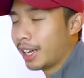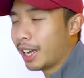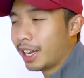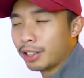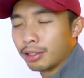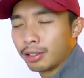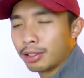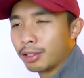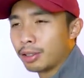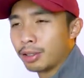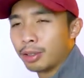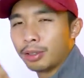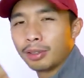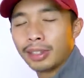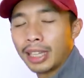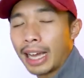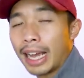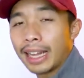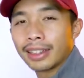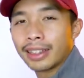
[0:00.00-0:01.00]
Yeah, you could do
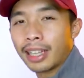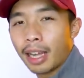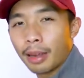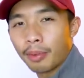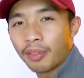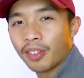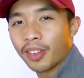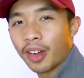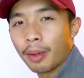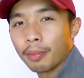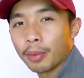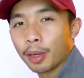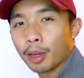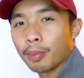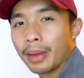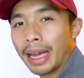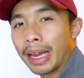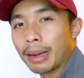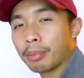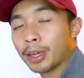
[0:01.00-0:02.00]
that type of copy
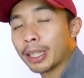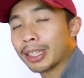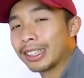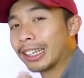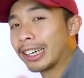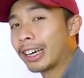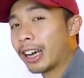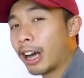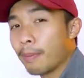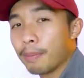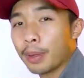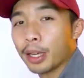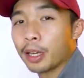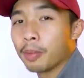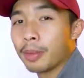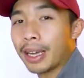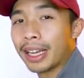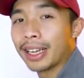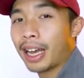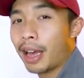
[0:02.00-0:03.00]
command, but the copy
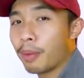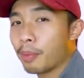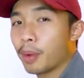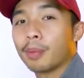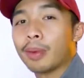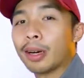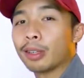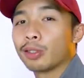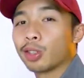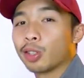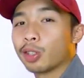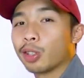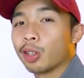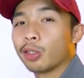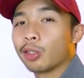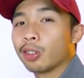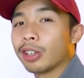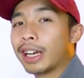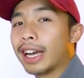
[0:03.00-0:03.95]
command I'm about to show you